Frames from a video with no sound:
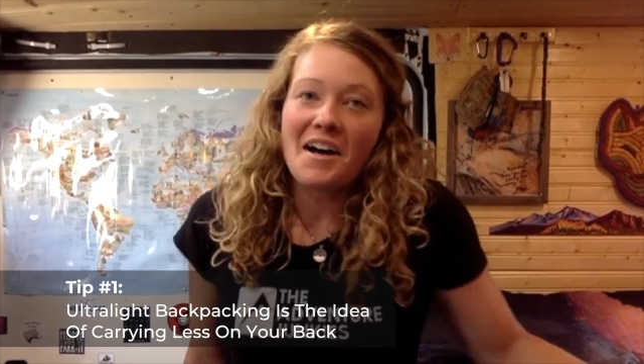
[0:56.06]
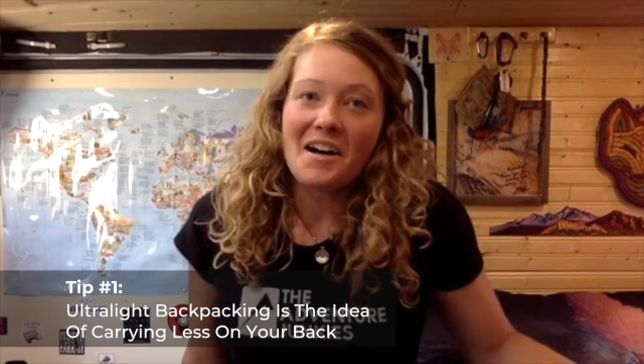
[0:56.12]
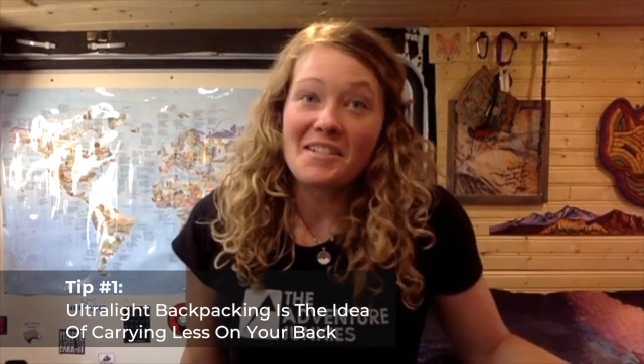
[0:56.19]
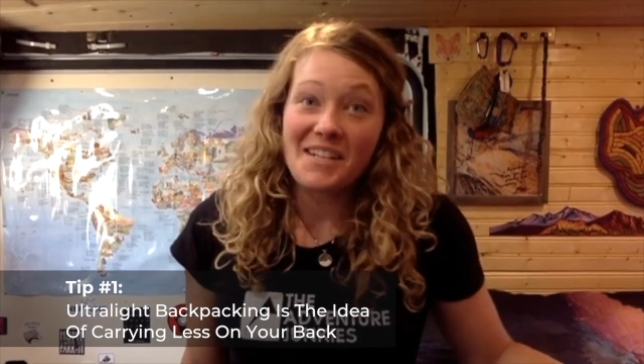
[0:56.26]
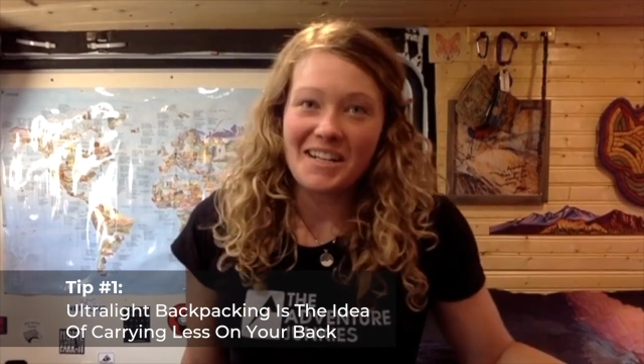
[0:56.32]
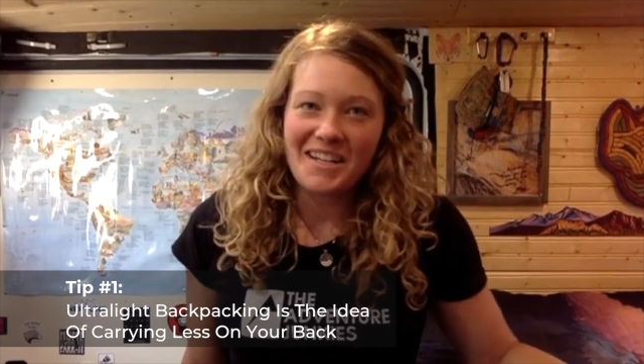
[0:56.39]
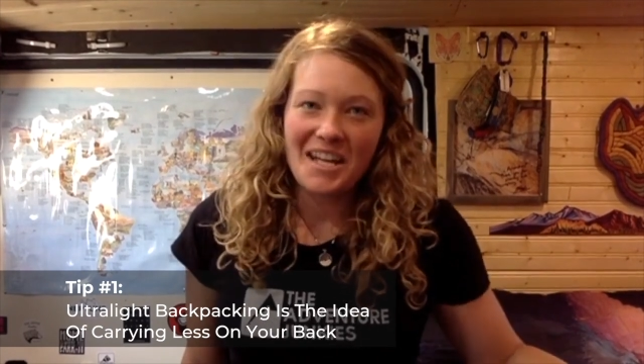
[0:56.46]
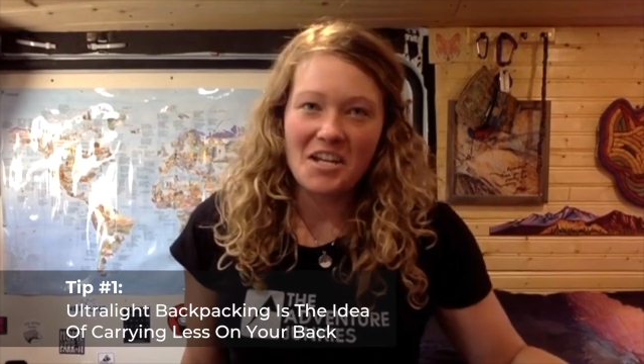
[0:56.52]

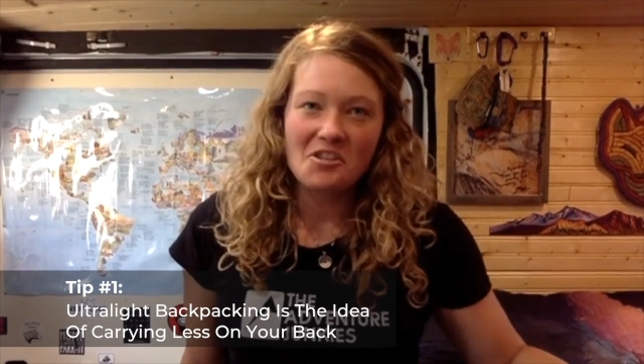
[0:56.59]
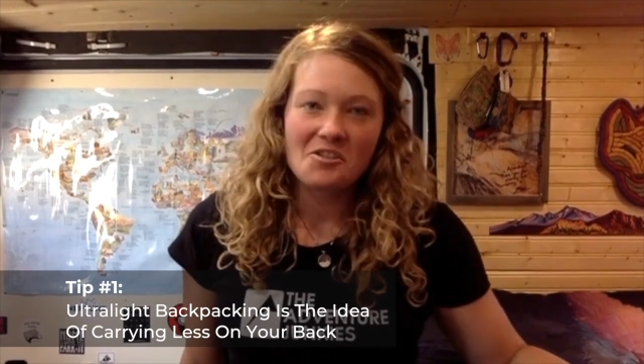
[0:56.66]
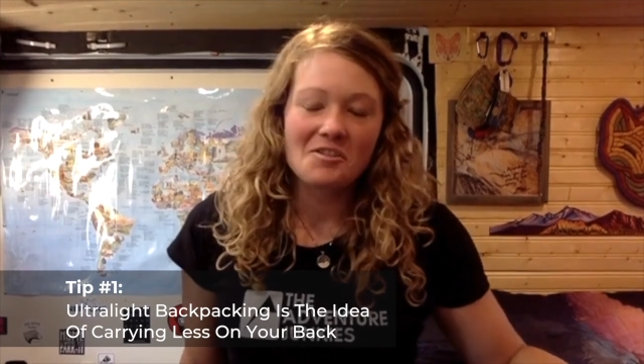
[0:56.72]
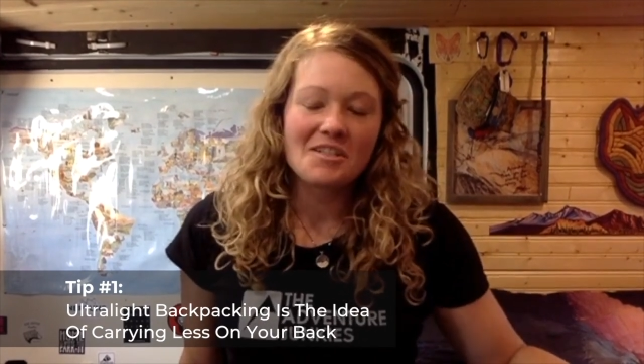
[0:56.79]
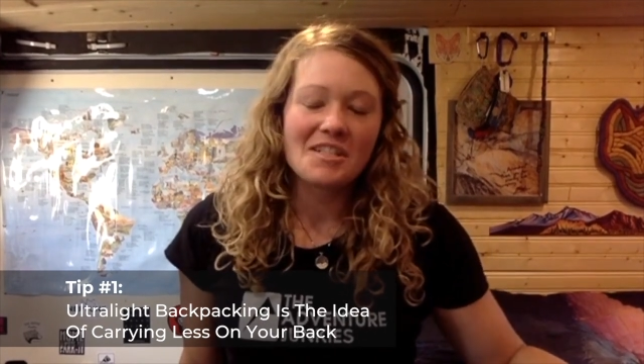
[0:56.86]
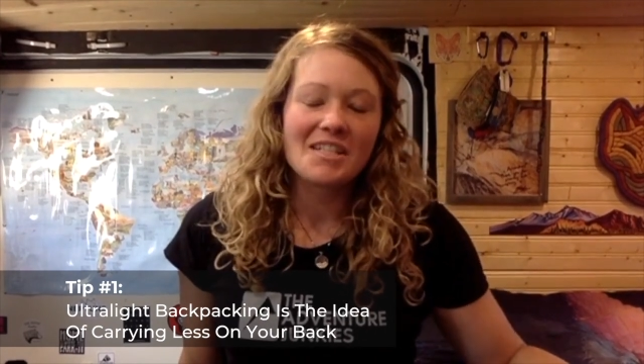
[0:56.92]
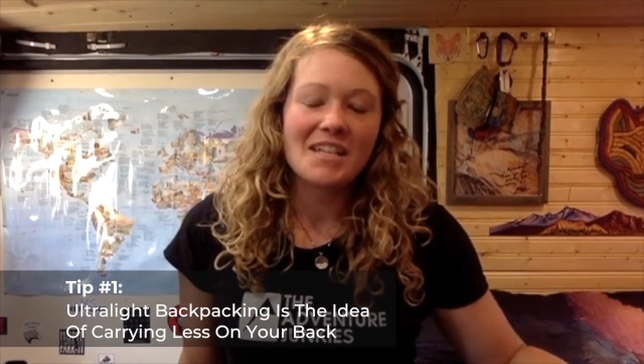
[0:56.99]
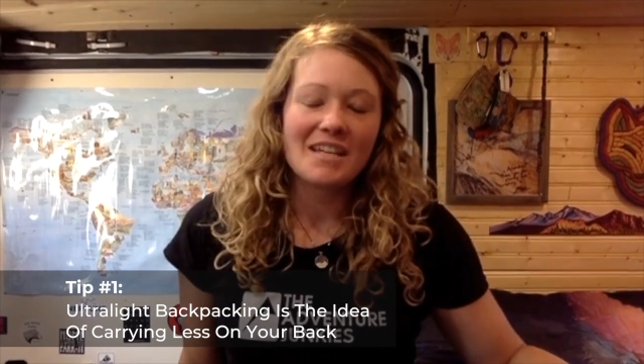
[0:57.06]
dedication
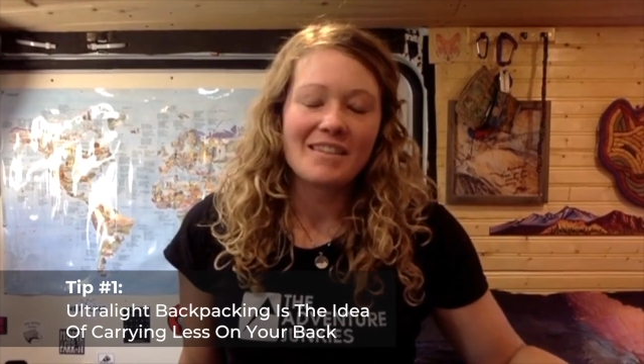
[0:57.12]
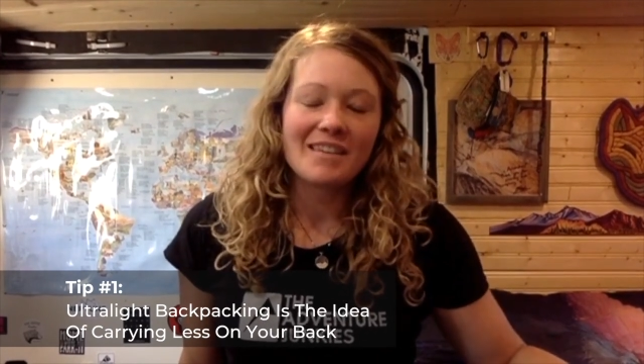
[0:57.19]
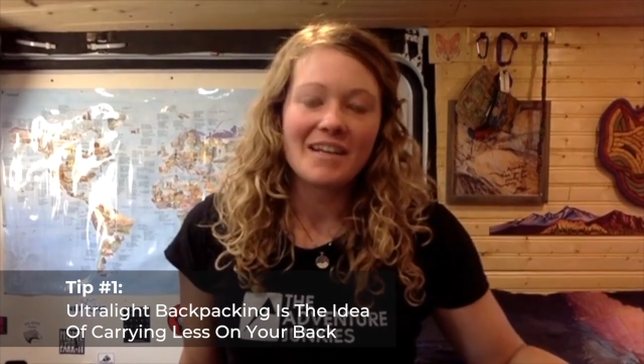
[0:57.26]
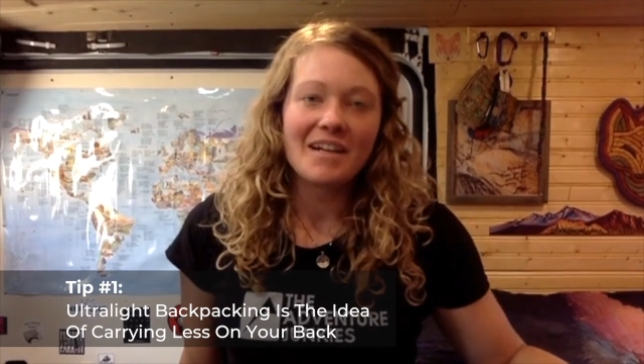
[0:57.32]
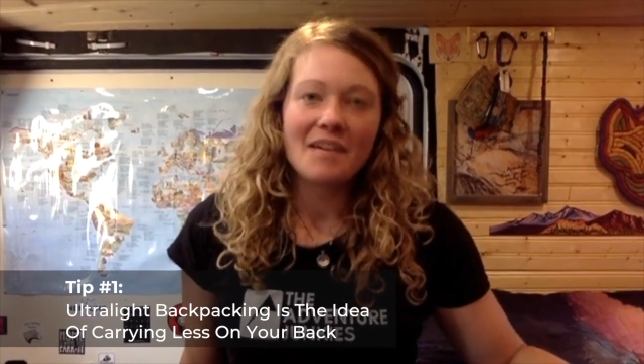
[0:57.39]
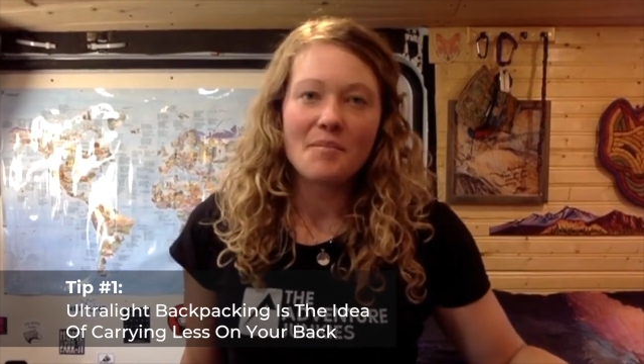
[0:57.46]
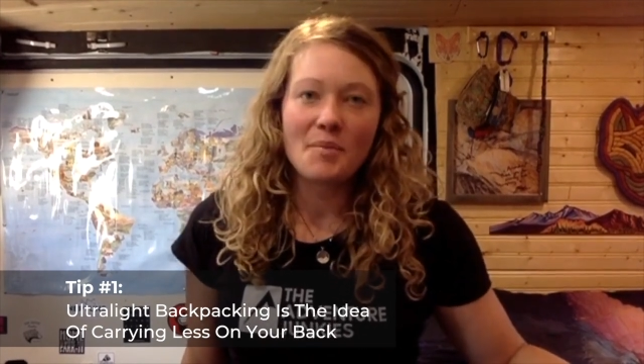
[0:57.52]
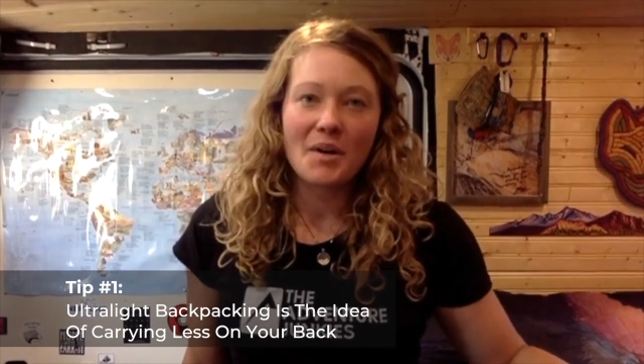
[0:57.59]
to get
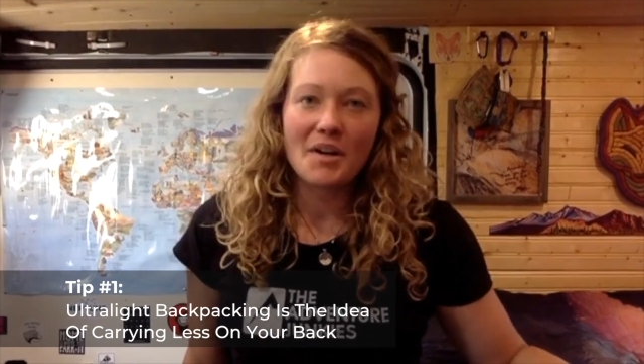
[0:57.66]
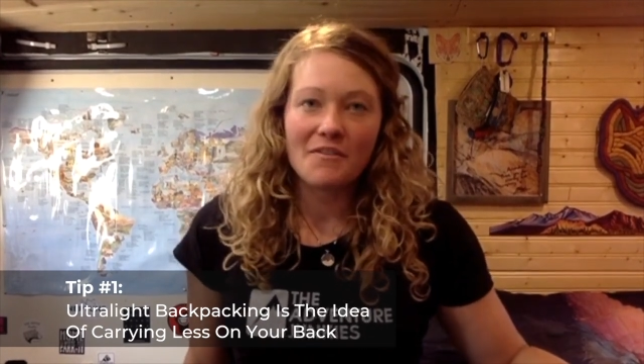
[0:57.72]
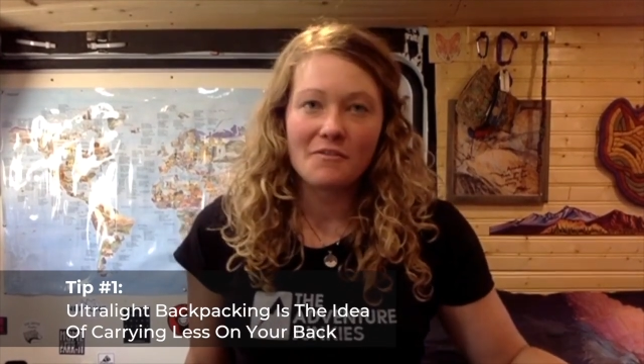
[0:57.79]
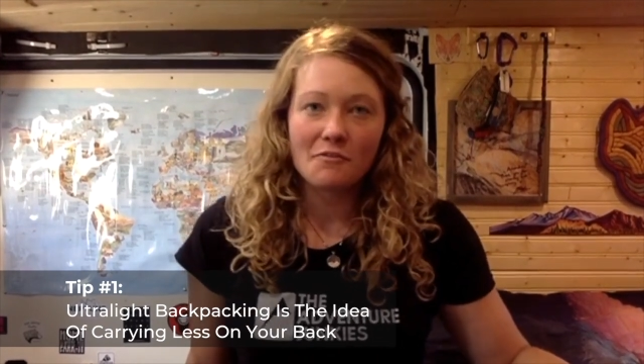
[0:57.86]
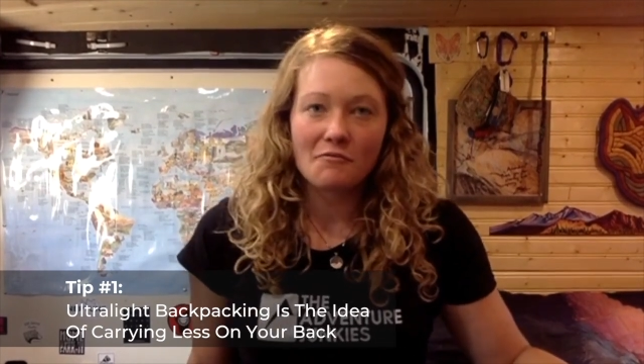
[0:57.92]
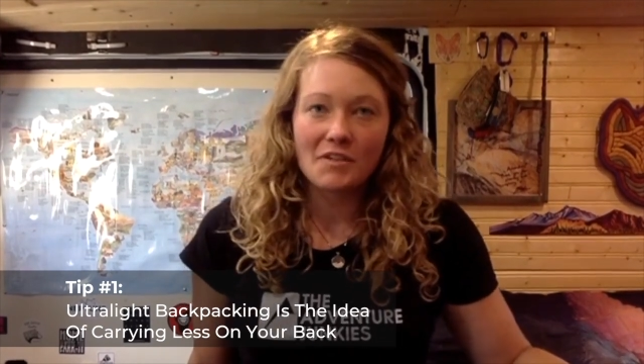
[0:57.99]
there, but if you're